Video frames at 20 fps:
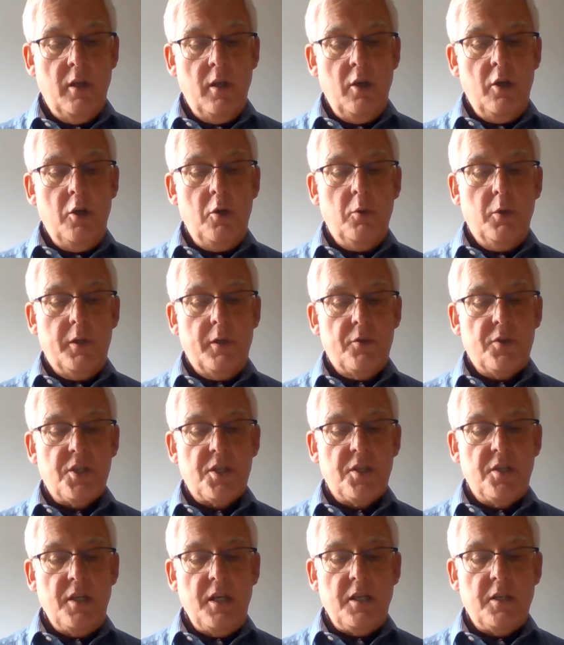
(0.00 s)
who would have
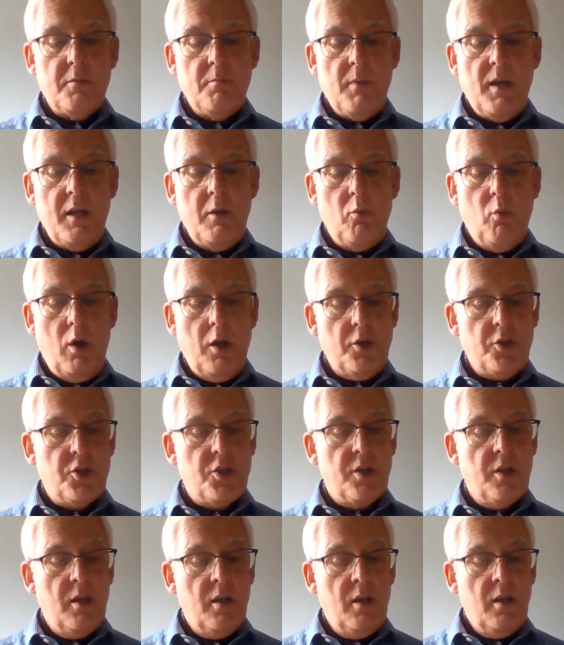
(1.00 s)
sneaked my
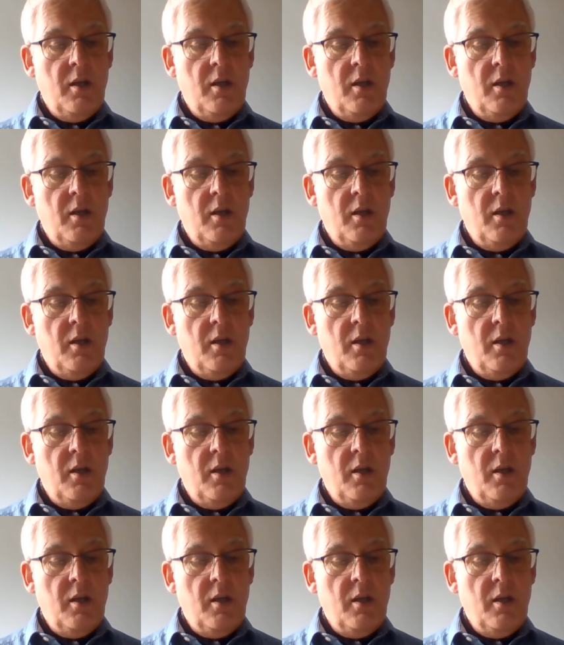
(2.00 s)
watch